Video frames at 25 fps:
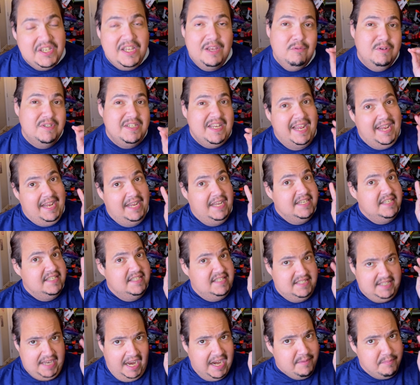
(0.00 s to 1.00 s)
It was a
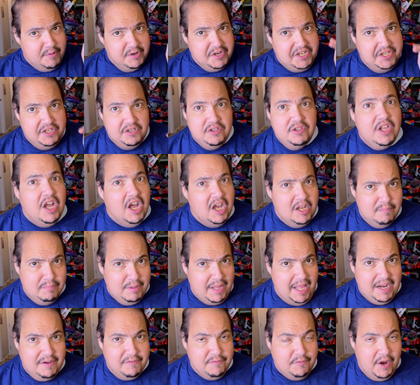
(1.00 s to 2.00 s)
cyber deal on
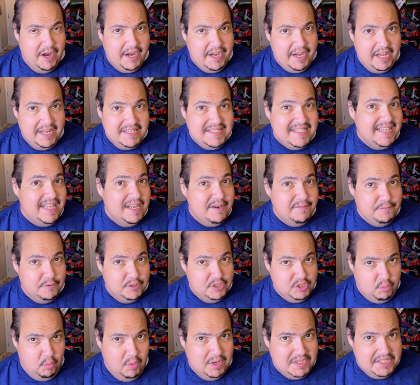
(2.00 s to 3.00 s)
Black Friday to get it for
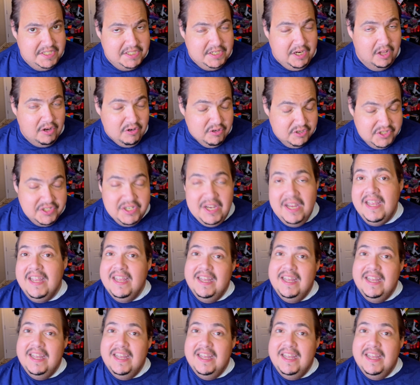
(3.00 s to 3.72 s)
$20.